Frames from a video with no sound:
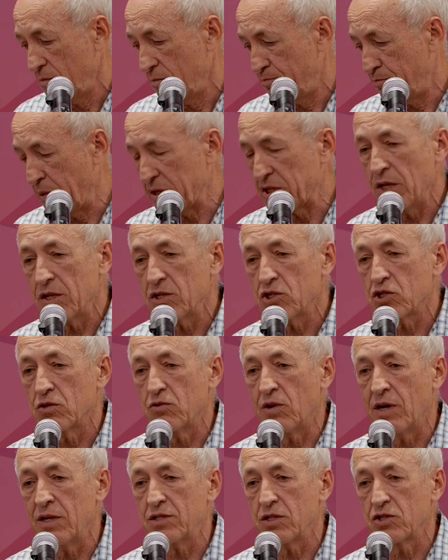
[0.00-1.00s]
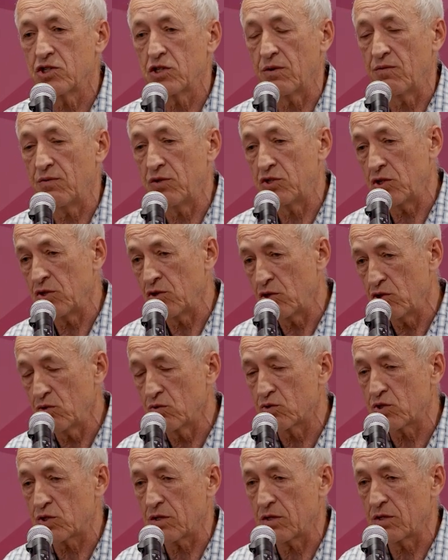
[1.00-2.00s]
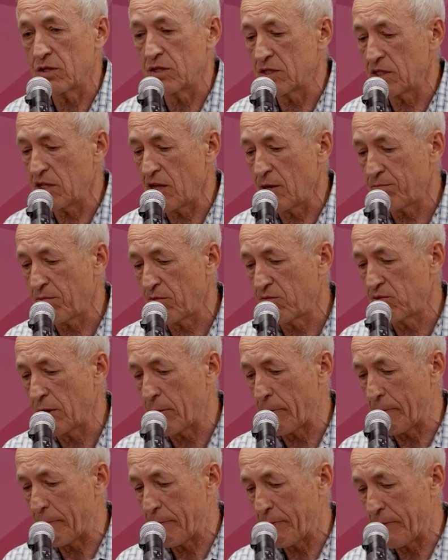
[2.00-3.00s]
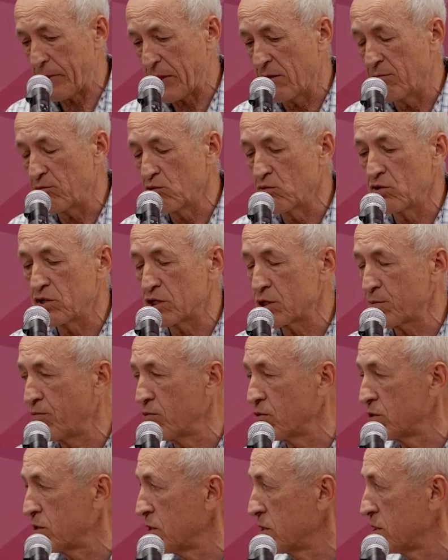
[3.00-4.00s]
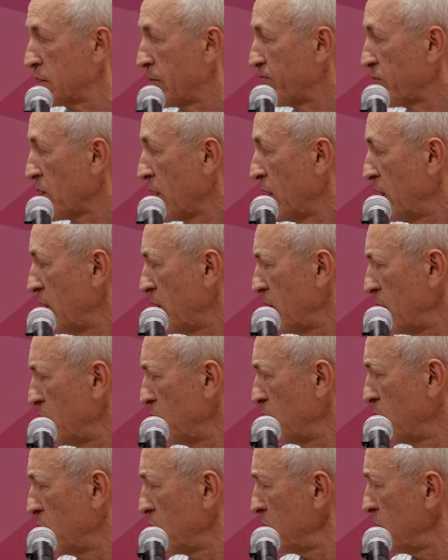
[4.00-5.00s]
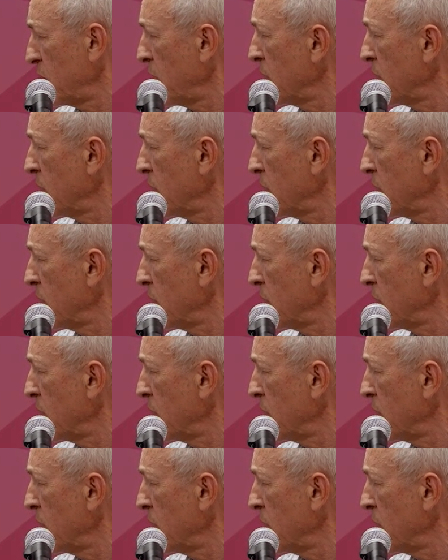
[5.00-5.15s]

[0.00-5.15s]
potential antigen which induce this type of the immune responses. We